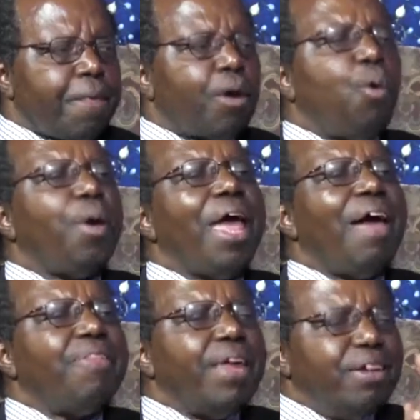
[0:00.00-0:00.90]

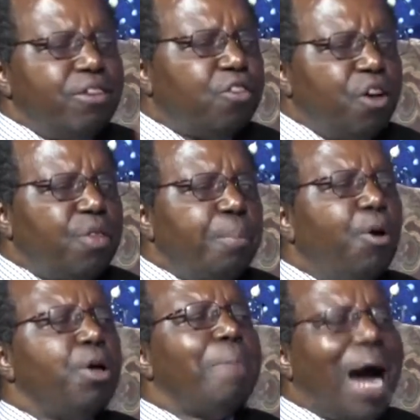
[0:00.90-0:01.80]
where the reason the
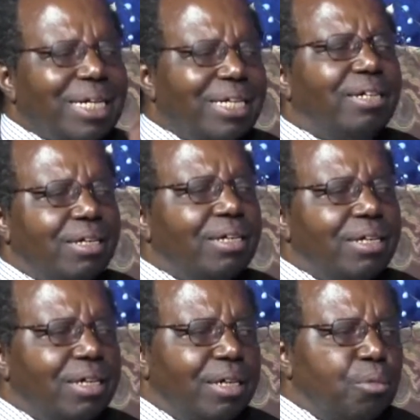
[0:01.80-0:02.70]
boy married
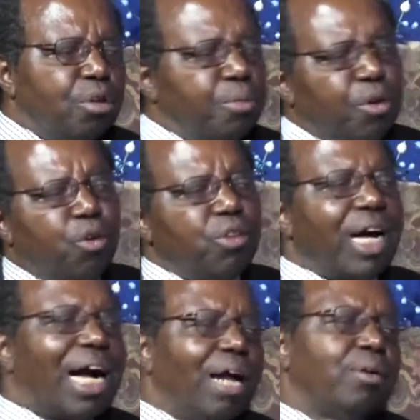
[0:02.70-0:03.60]
was because
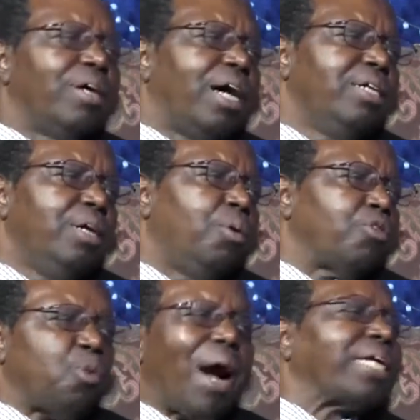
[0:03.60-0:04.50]
the girl
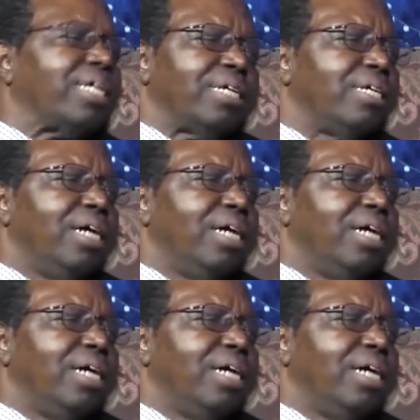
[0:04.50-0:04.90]
was working